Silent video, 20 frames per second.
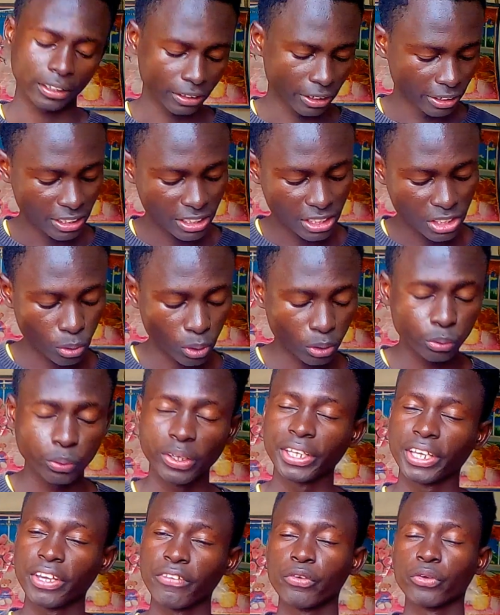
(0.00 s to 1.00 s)
this is what
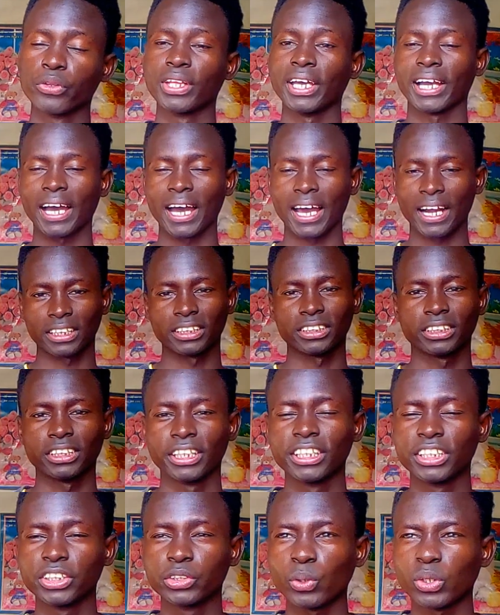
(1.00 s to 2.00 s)
will give you the courage.
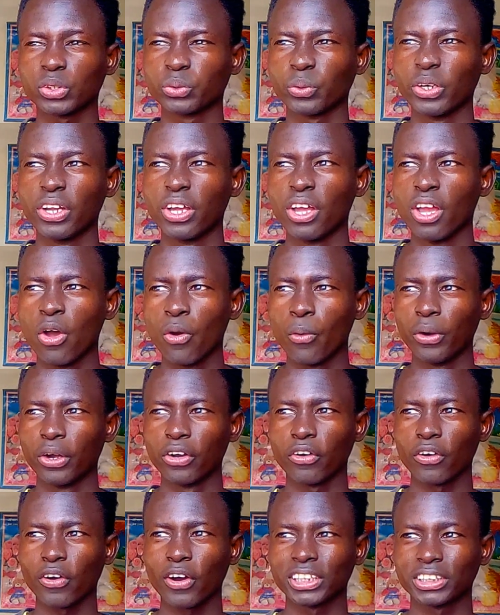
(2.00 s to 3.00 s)
This is what will
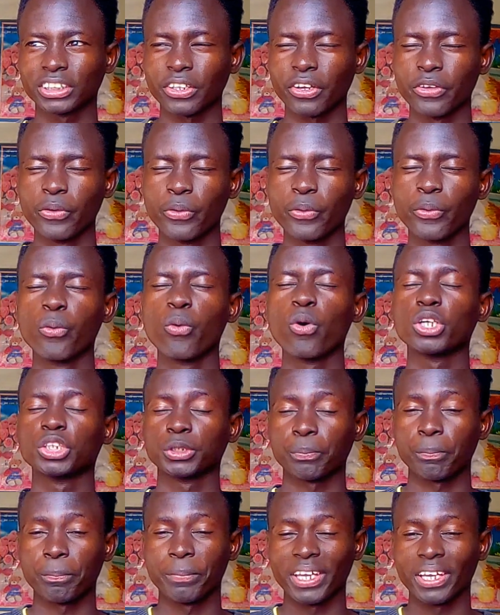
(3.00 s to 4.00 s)
know what you
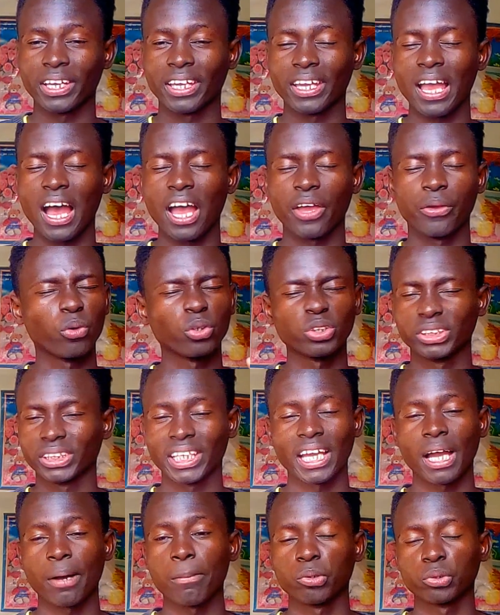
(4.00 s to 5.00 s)
won't
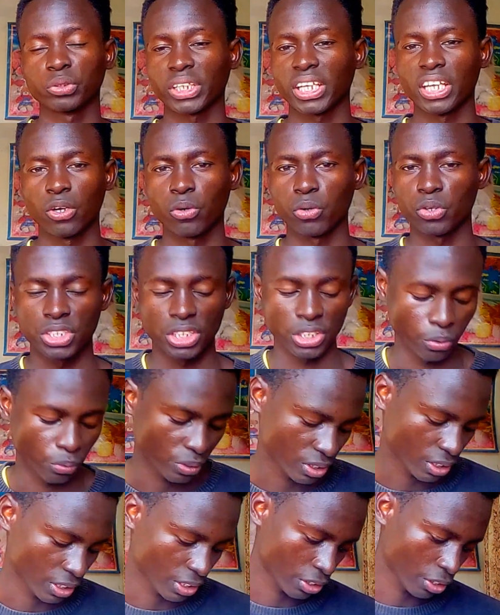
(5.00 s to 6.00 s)
care about any
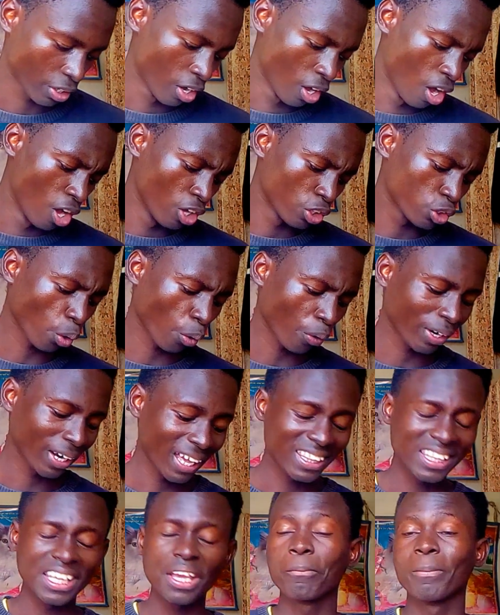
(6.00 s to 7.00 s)
consequences. So
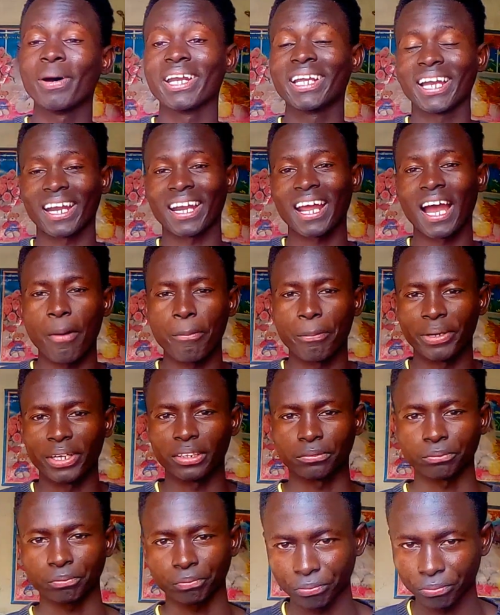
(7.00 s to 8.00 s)
nothing bad can
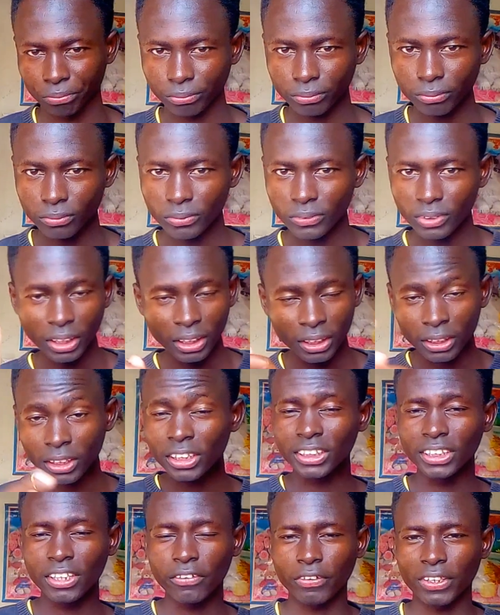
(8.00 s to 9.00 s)
happen.
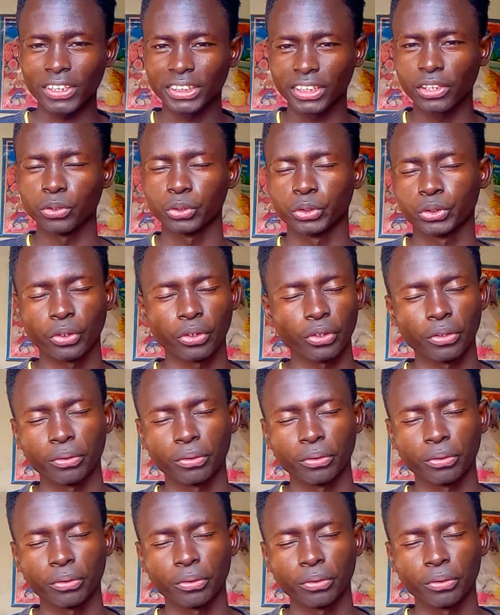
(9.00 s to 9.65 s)
This is the first thing you should